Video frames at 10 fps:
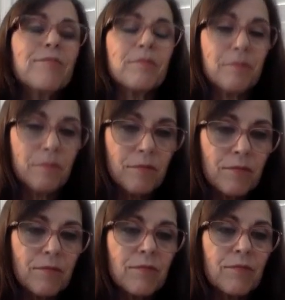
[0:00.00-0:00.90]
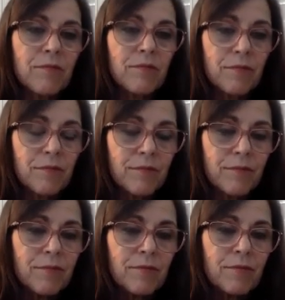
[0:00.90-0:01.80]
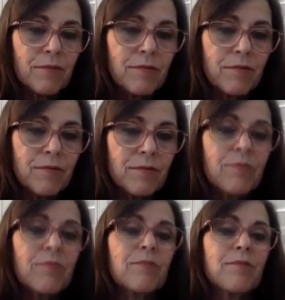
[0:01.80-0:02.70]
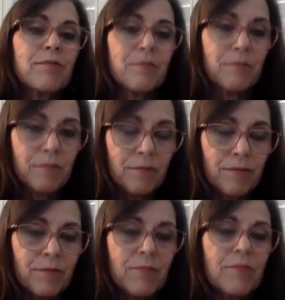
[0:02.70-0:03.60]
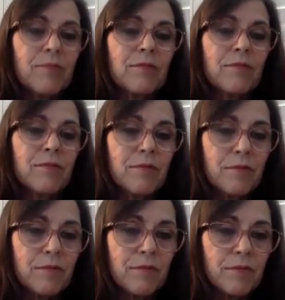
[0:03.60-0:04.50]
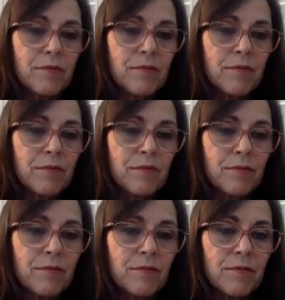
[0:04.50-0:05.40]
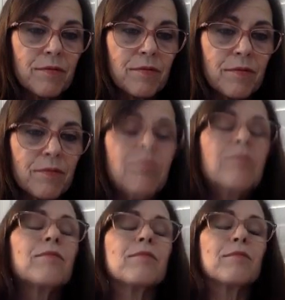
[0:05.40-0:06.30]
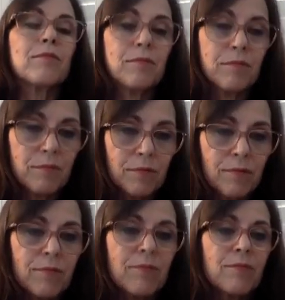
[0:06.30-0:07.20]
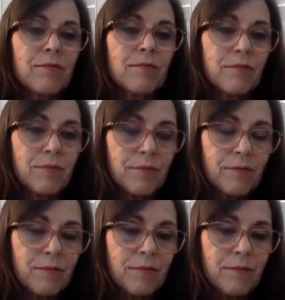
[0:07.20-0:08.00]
This person isn't speaking.